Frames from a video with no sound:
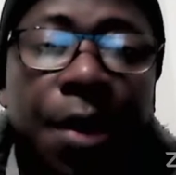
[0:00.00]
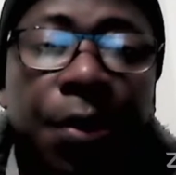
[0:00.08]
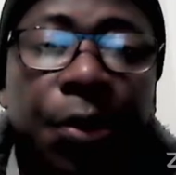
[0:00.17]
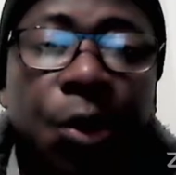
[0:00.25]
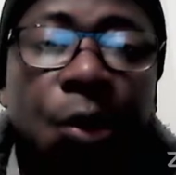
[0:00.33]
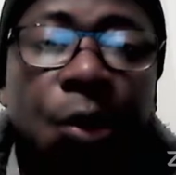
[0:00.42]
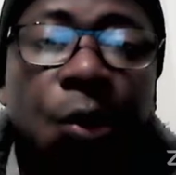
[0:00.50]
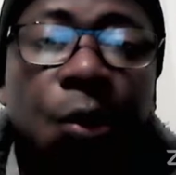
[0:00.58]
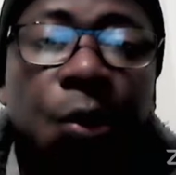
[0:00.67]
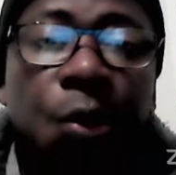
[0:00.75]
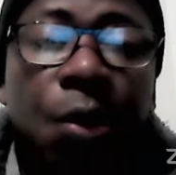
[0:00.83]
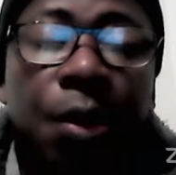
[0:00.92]
know
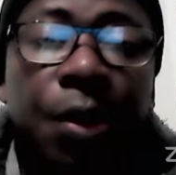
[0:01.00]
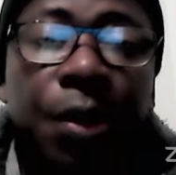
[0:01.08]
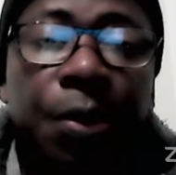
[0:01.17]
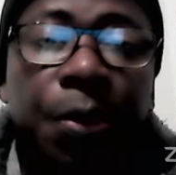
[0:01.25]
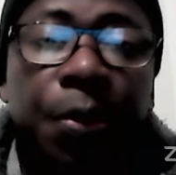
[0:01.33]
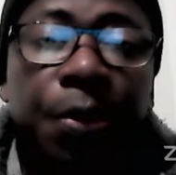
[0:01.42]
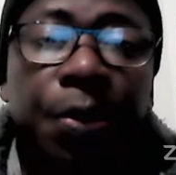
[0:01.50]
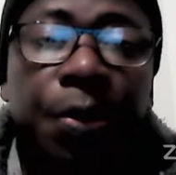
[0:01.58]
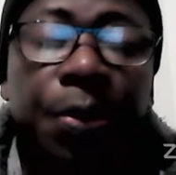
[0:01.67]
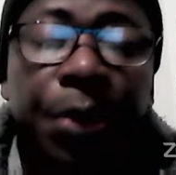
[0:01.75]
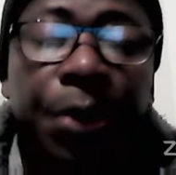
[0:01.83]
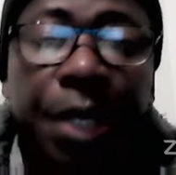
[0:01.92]

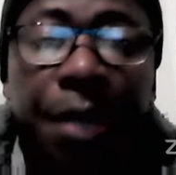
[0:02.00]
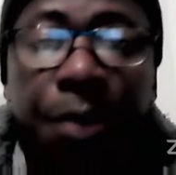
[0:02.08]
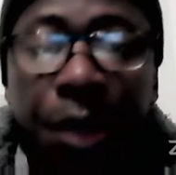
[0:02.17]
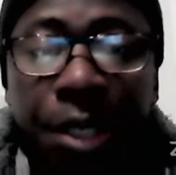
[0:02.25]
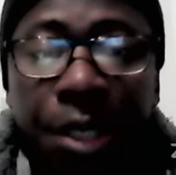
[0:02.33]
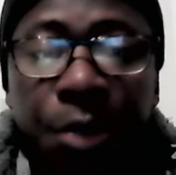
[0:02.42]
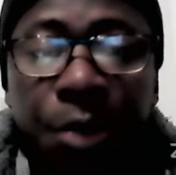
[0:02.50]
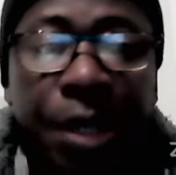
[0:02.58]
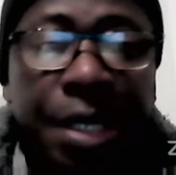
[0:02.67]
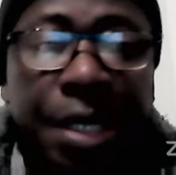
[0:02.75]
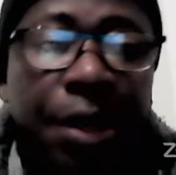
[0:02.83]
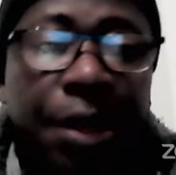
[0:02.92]
put the bullet
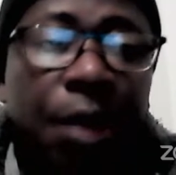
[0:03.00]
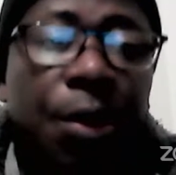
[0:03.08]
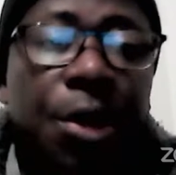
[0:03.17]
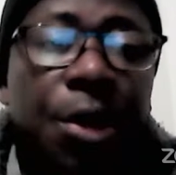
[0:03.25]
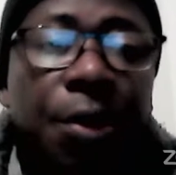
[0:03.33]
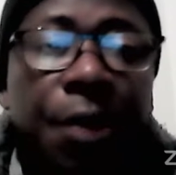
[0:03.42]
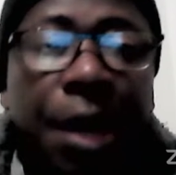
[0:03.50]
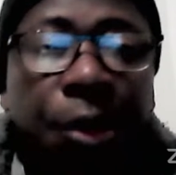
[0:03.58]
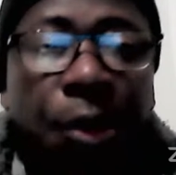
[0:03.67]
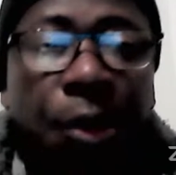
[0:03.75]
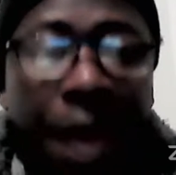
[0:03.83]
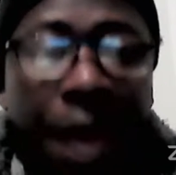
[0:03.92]
points down. Now, when you've done
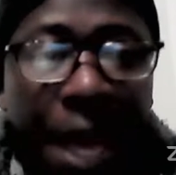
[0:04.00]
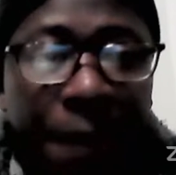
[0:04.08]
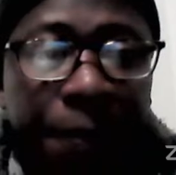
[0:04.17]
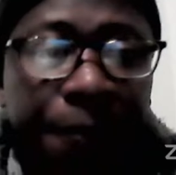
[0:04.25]
all that,